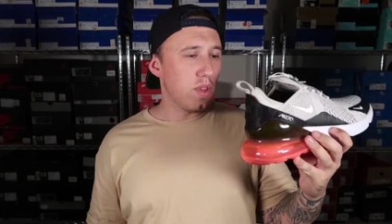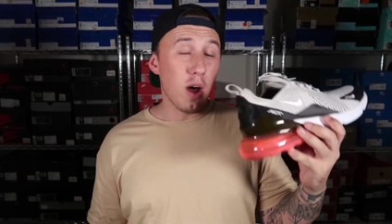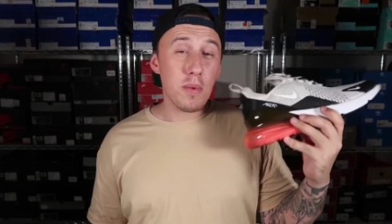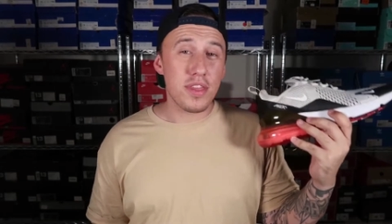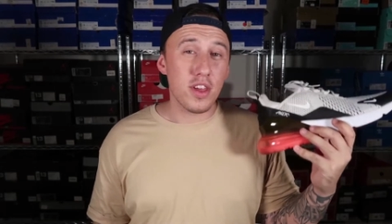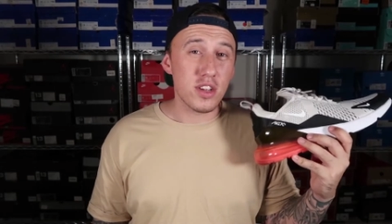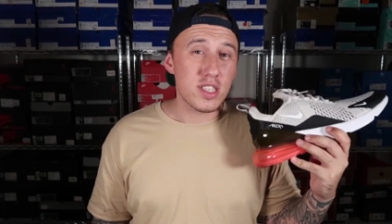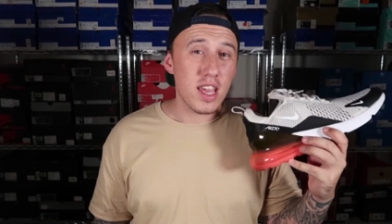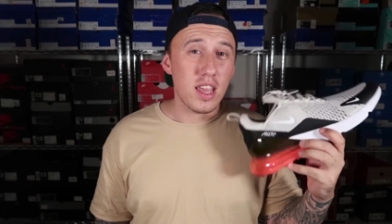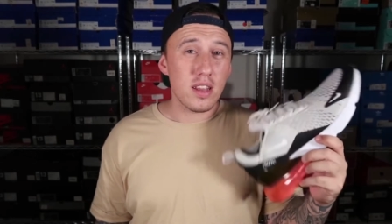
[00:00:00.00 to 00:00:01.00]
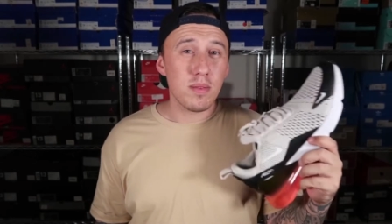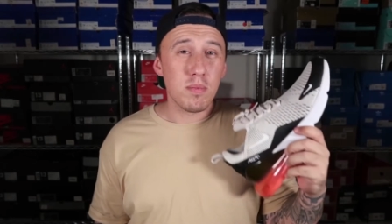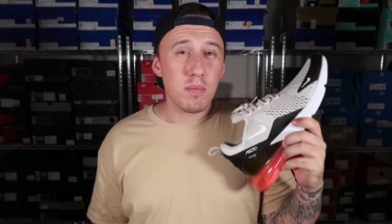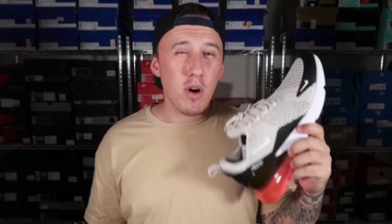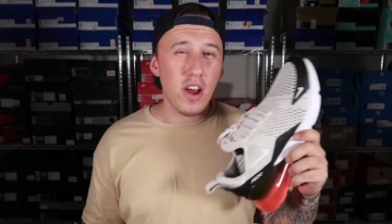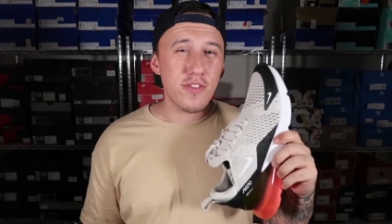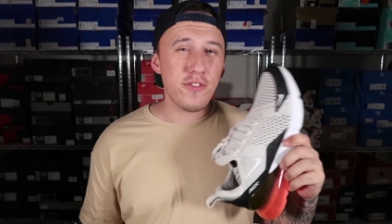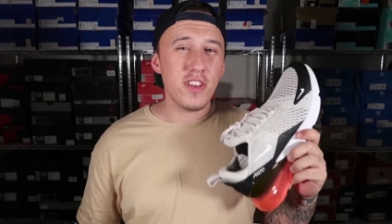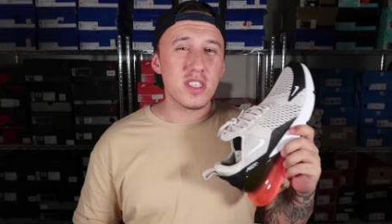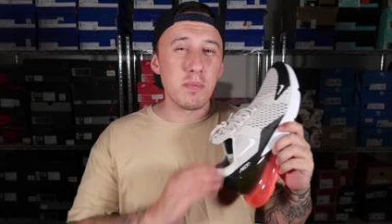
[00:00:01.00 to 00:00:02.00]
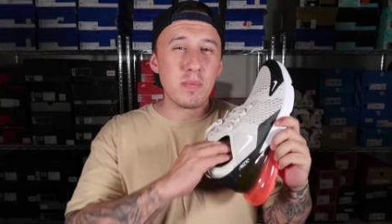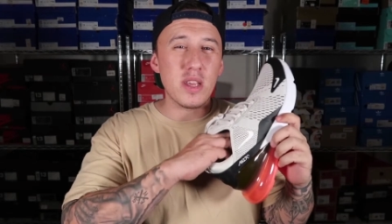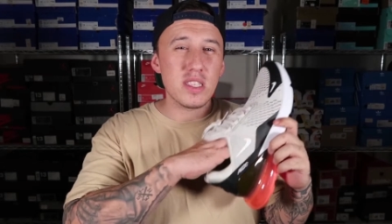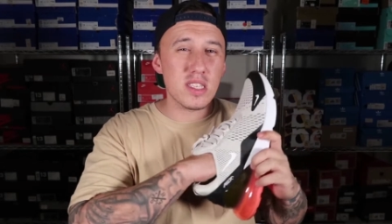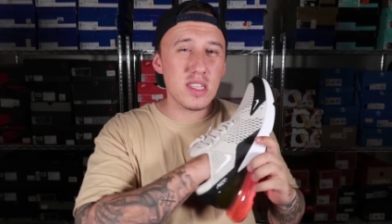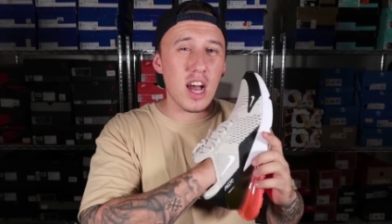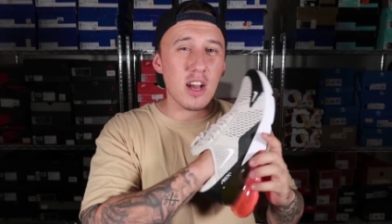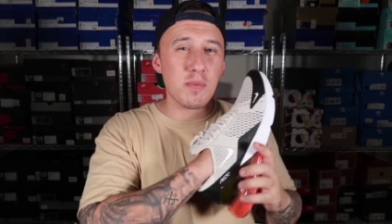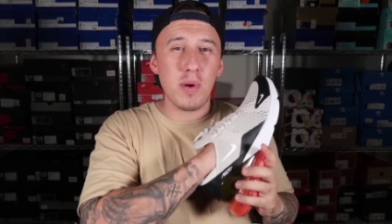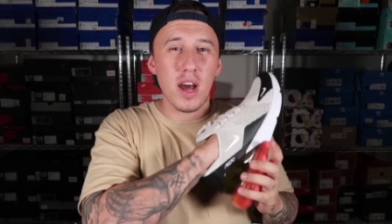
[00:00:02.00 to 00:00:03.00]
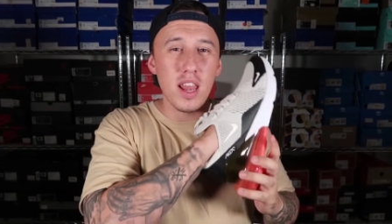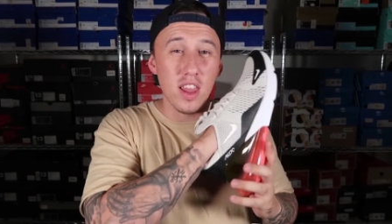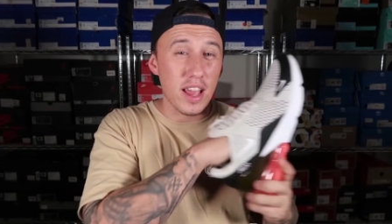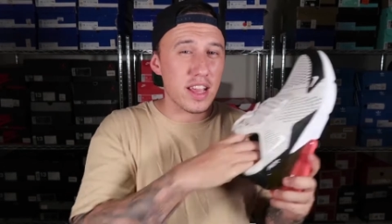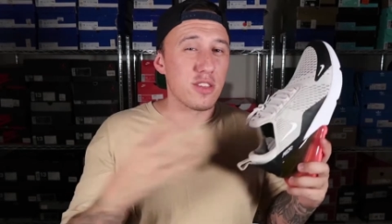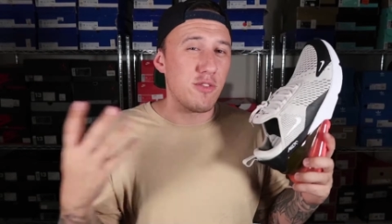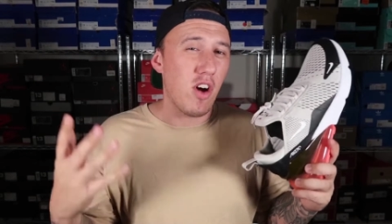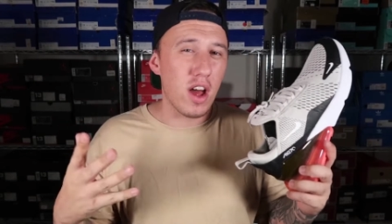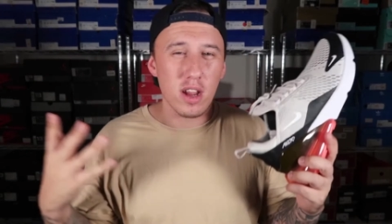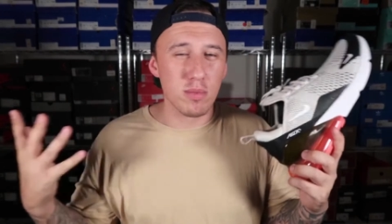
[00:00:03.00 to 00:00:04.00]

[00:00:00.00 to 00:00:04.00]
I'm a 13, mine fits a bit snug, but like it's fine.